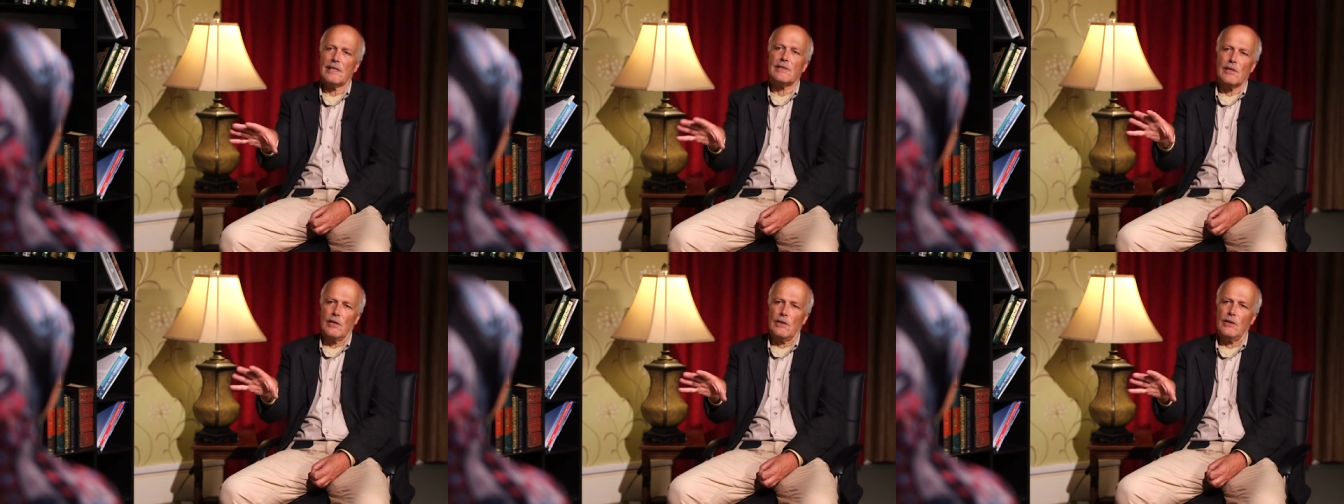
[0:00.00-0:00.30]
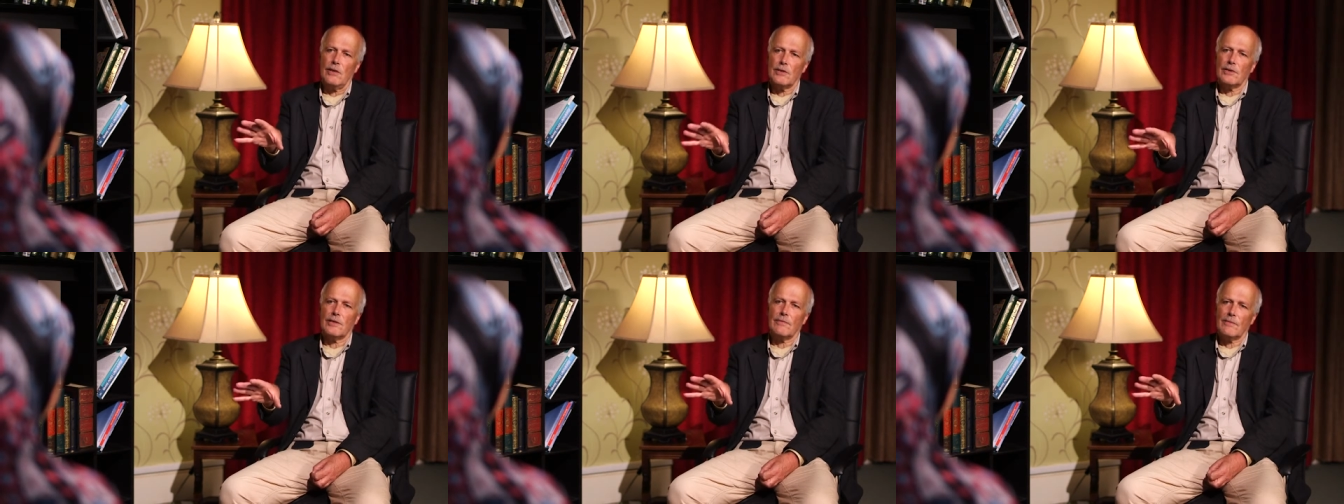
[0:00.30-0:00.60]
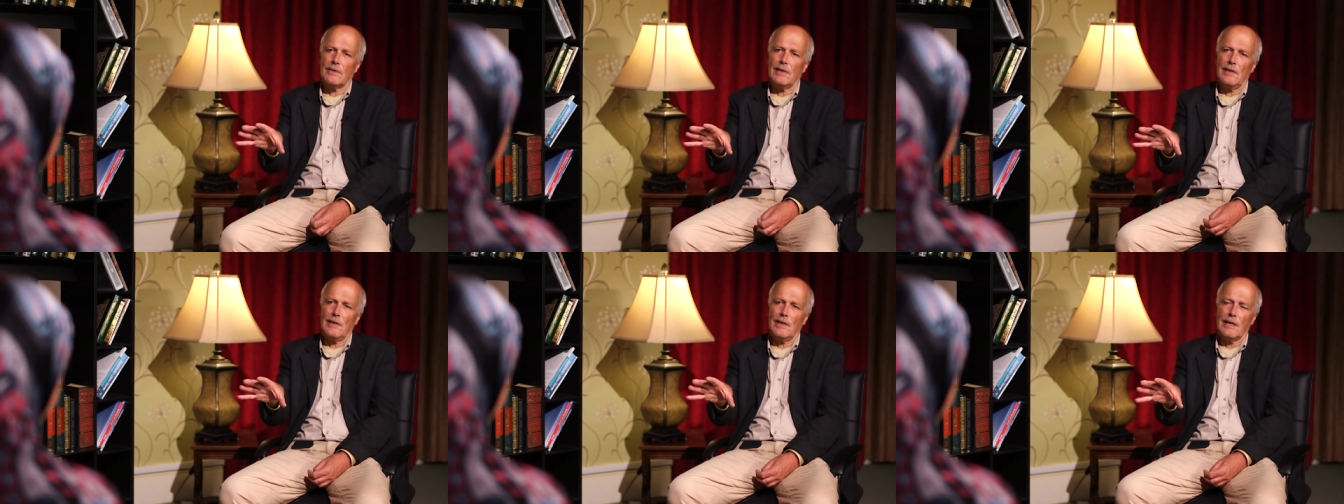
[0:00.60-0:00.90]
a lot of
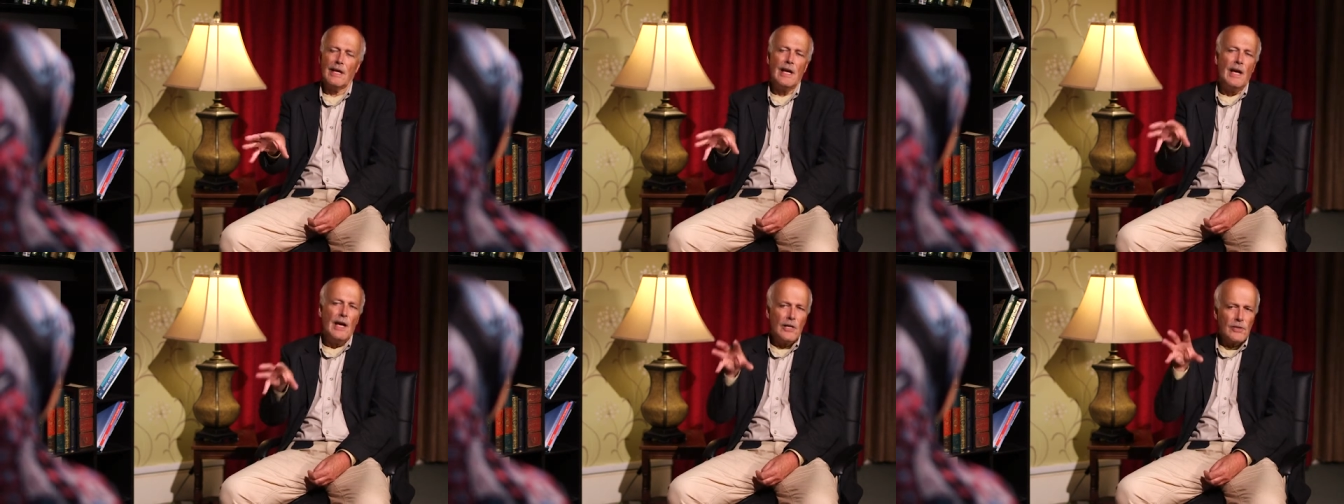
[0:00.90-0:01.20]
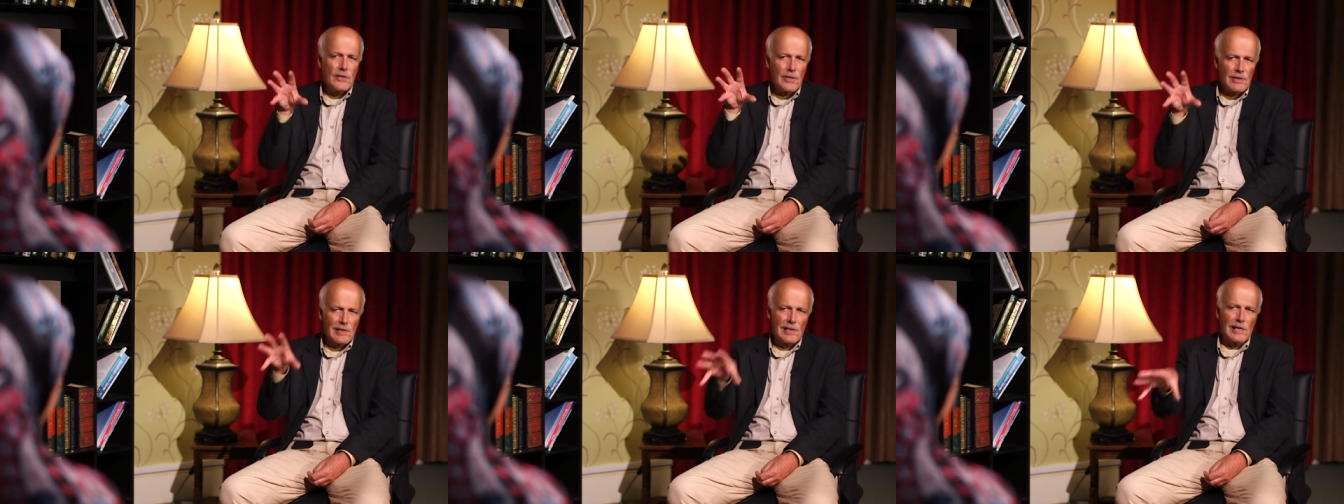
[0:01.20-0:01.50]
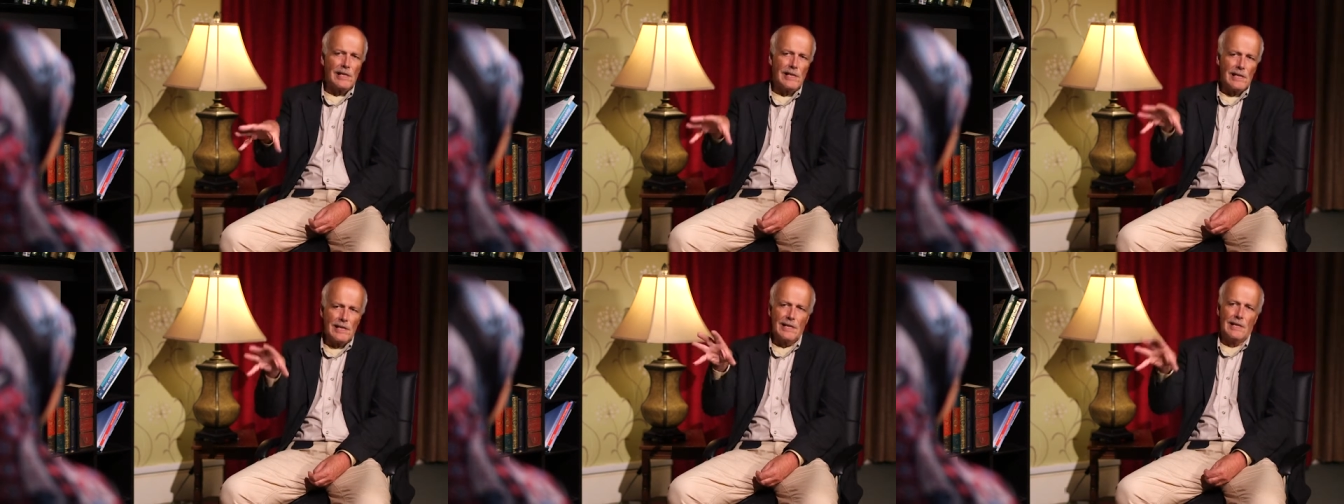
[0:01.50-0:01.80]
killing. So it's
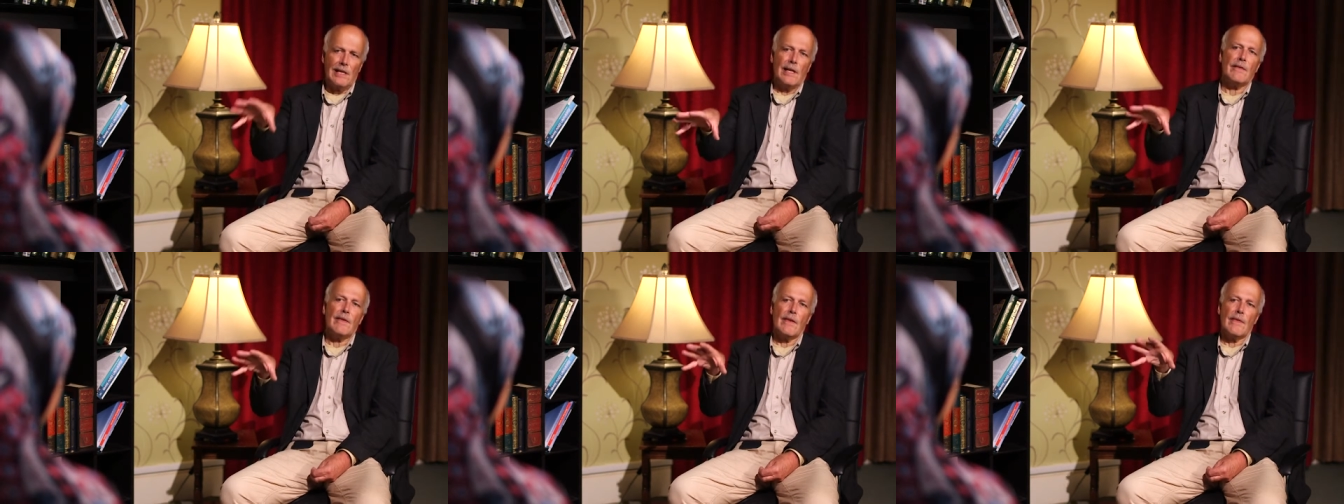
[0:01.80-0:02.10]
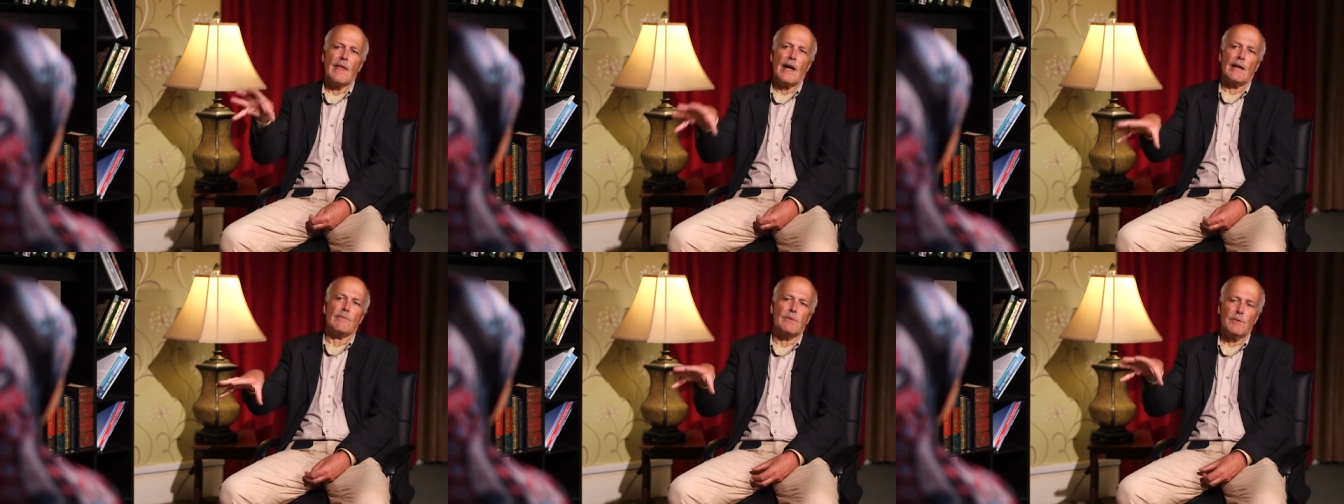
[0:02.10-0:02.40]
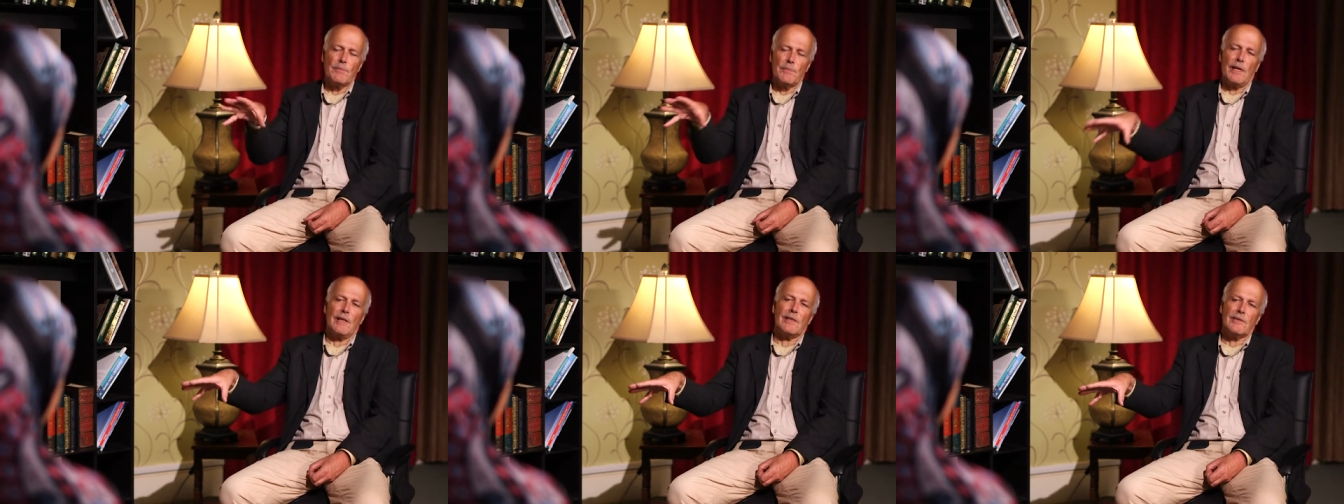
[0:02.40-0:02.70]
clearly that was
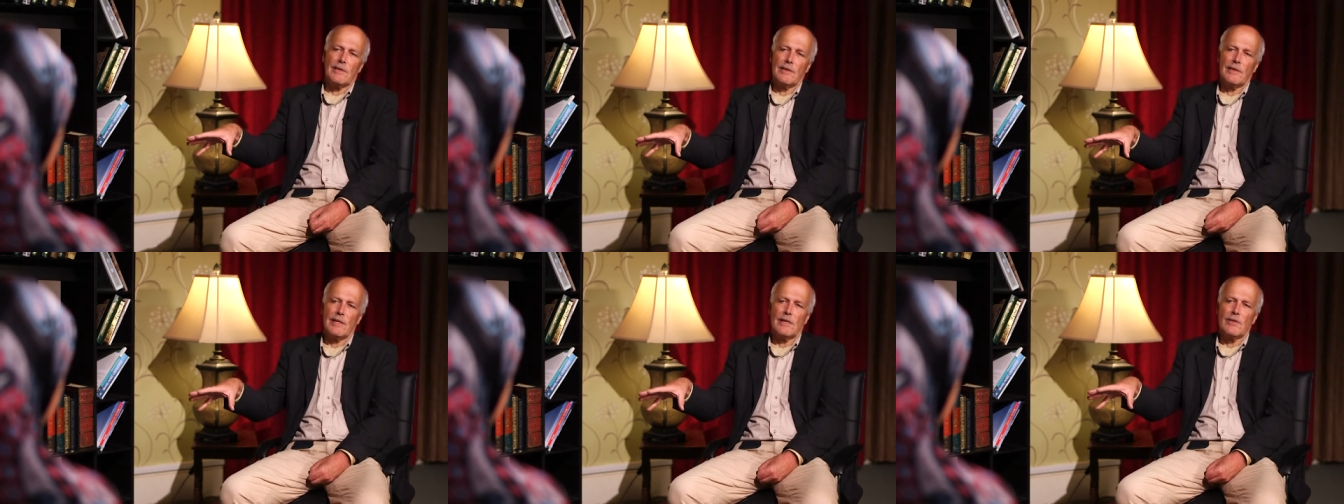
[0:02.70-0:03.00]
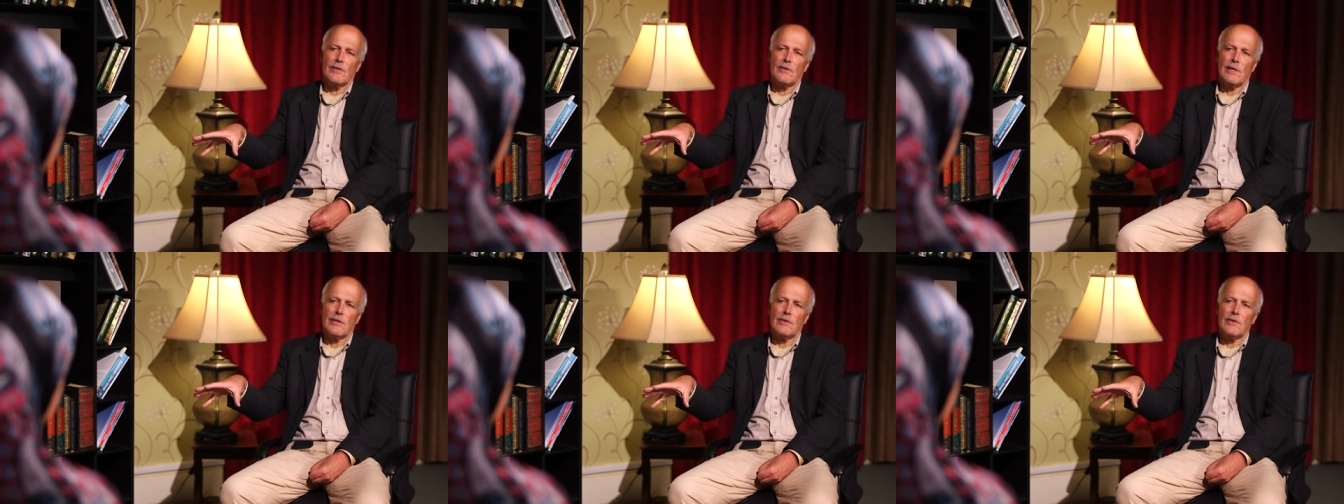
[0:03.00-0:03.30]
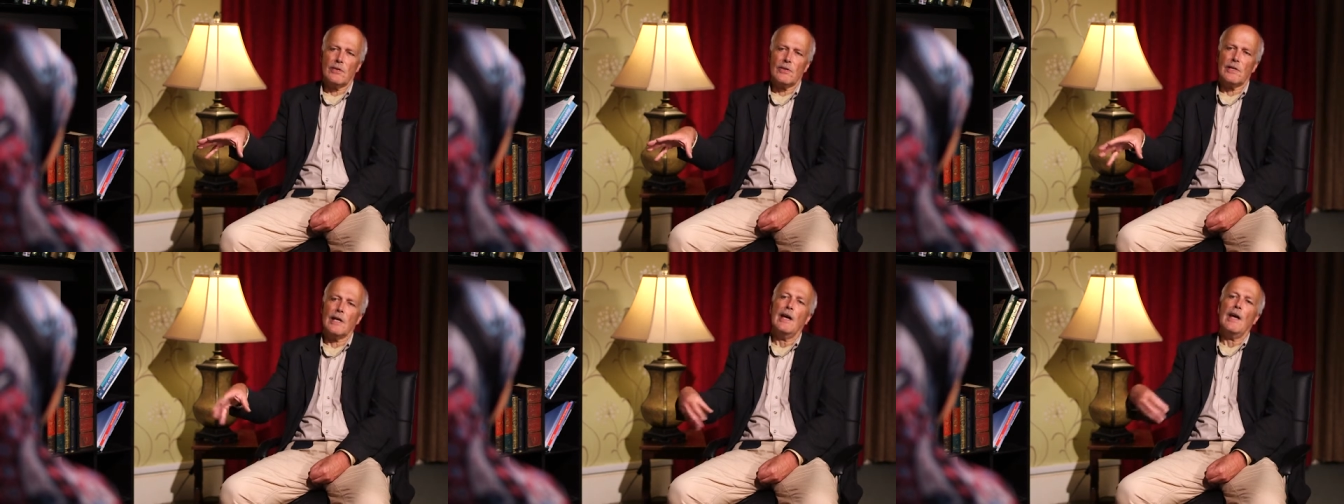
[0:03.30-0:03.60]
part of their
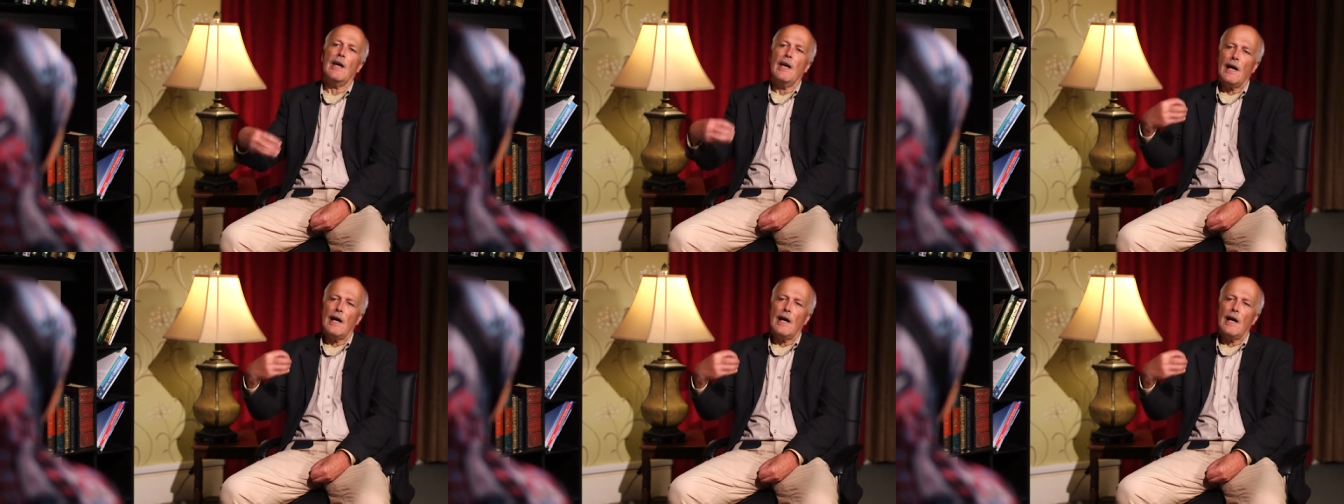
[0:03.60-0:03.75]
strategy.